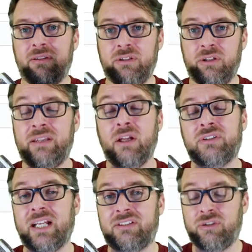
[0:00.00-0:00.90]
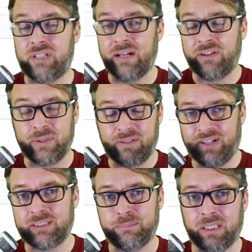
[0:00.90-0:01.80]
in those cases, you definitely want the
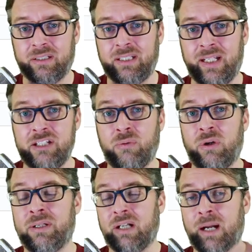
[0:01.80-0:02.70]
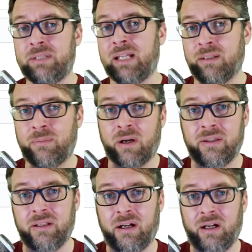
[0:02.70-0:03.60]
flexibility and you want to be able to update them
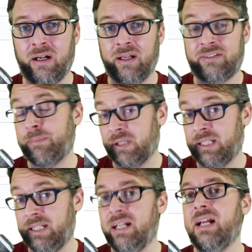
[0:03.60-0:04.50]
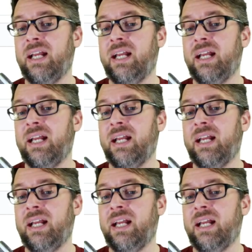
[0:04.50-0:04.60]
on uh, separately.